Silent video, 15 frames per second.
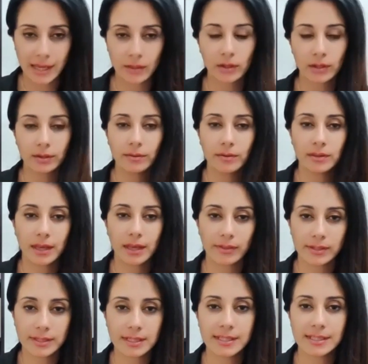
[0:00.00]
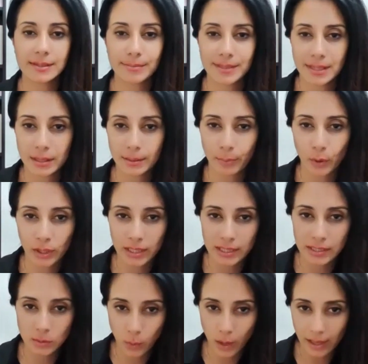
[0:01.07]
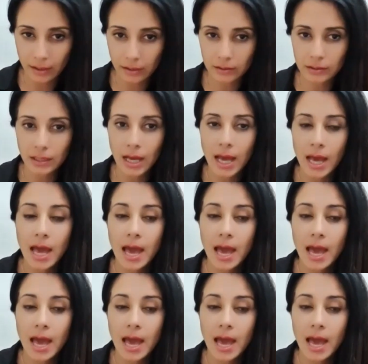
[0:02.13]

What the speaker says: other systems in the body as well.